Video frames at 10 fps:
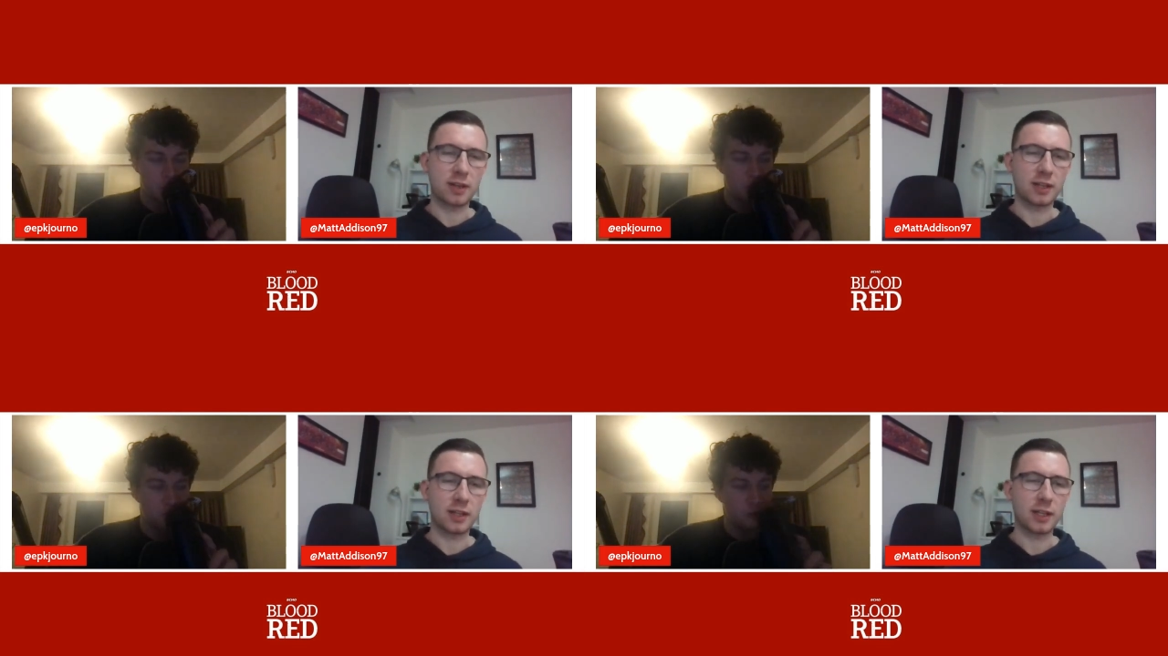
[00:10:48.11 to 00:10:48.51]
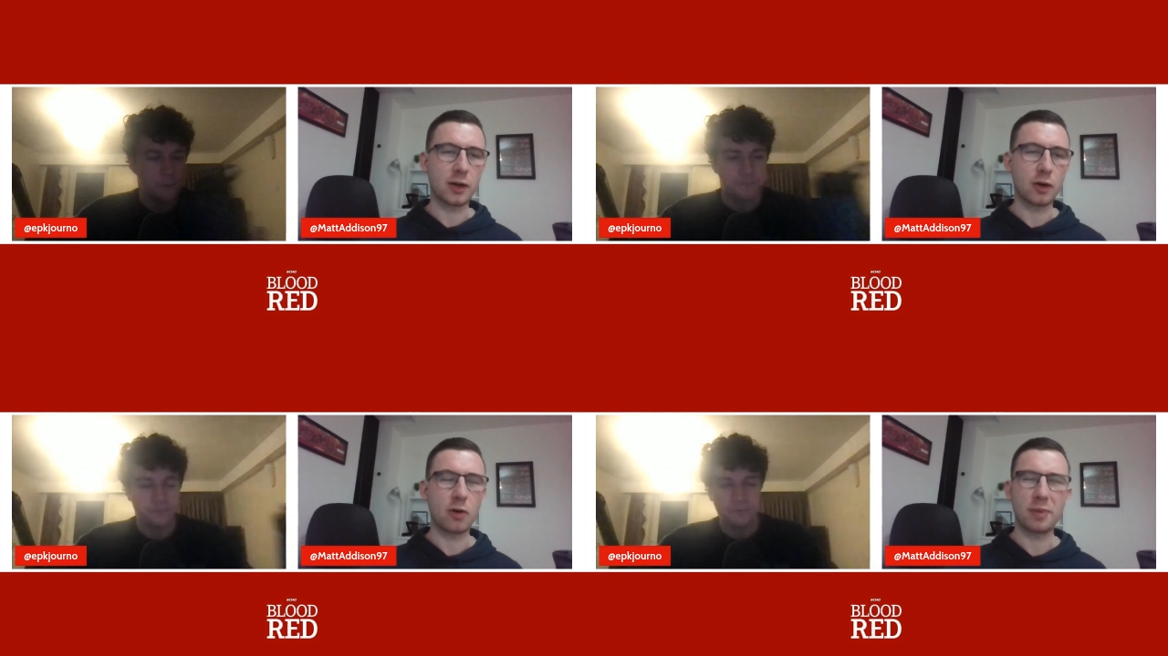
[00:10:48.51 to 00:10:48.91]
Speaker 1: I think, didn't
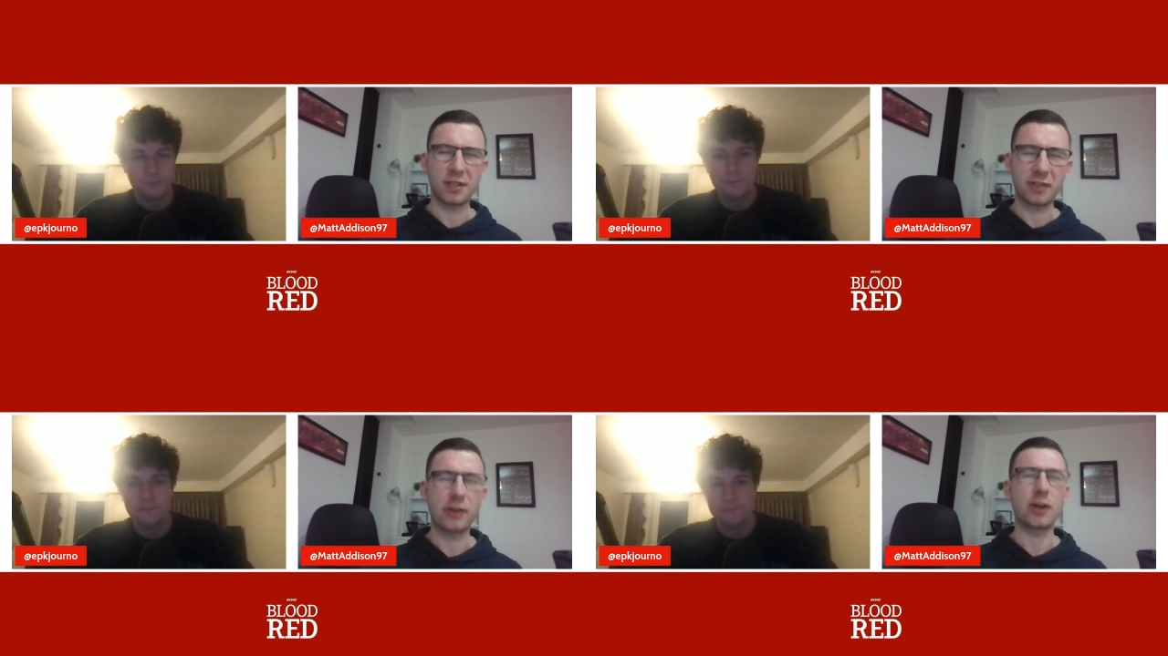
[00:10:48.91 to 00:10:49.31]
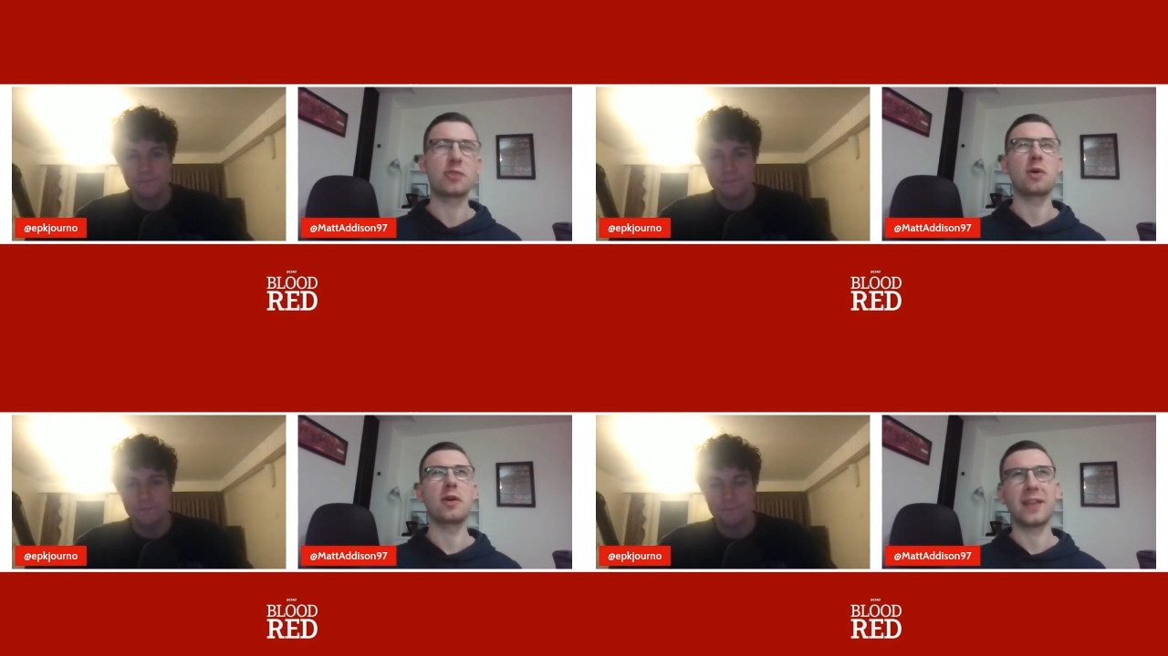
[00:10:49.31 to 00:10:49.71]
he, or, or missed the
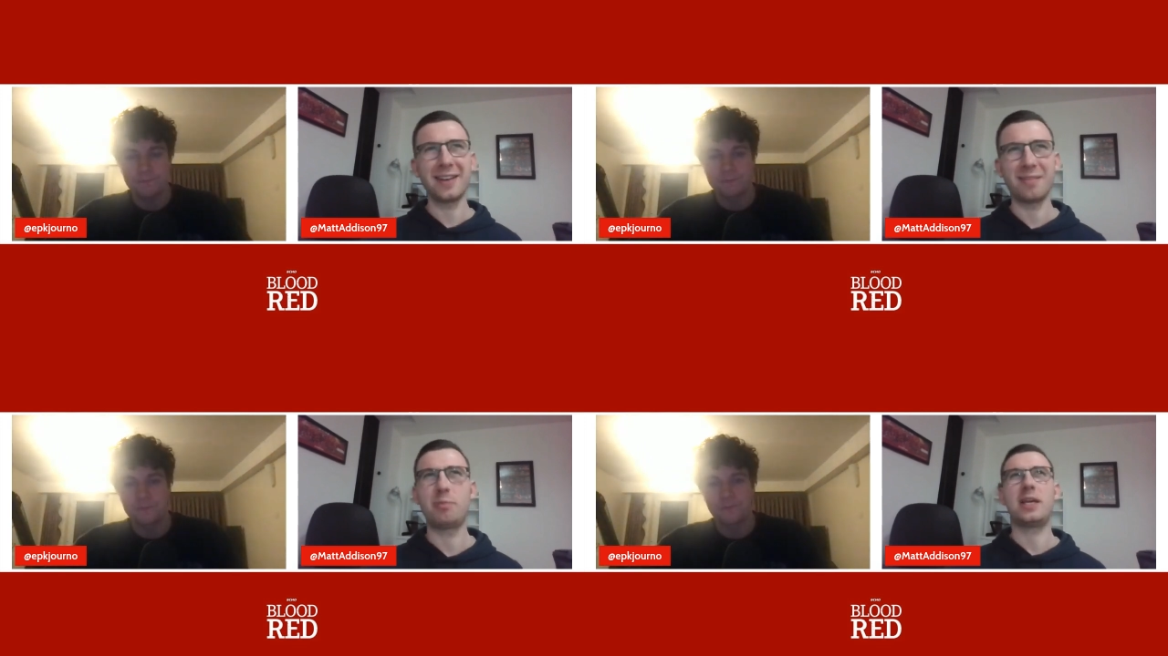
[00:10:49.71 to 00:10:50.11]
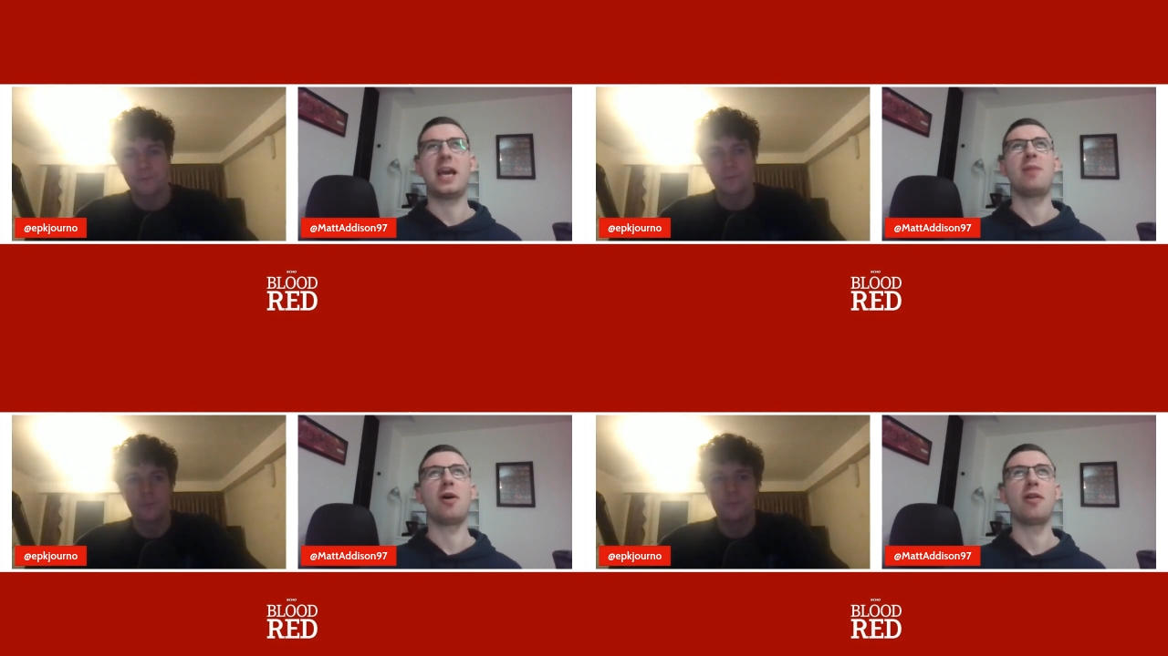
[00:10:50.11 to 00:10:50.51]
first one and then
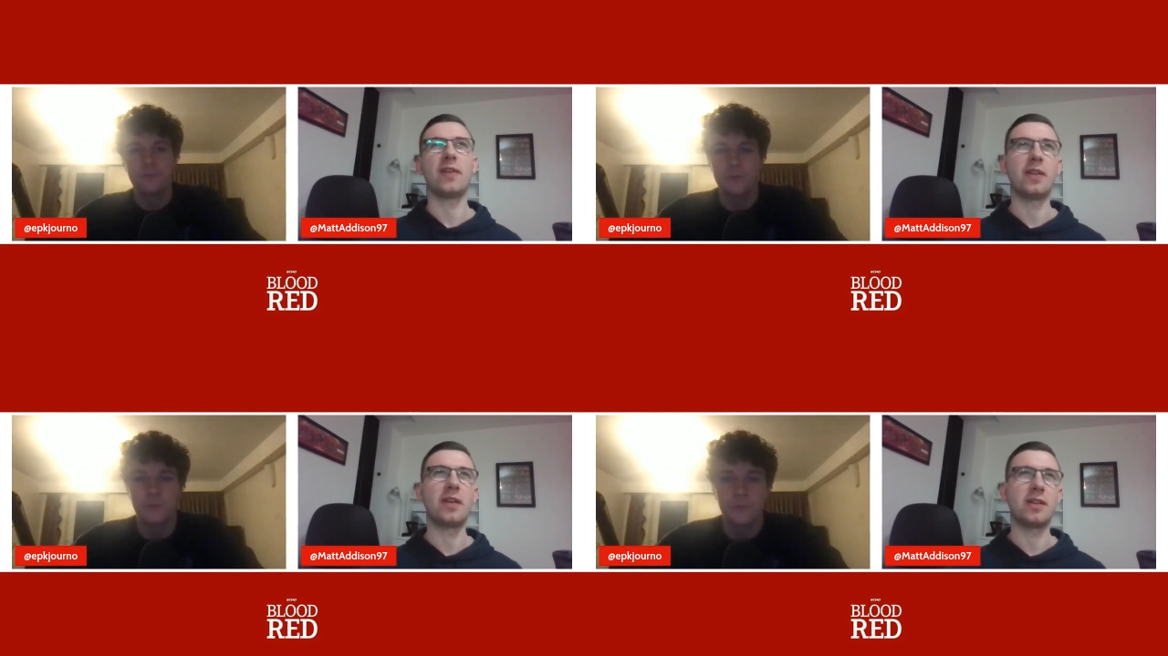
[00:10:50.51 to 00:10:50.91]
came off in the,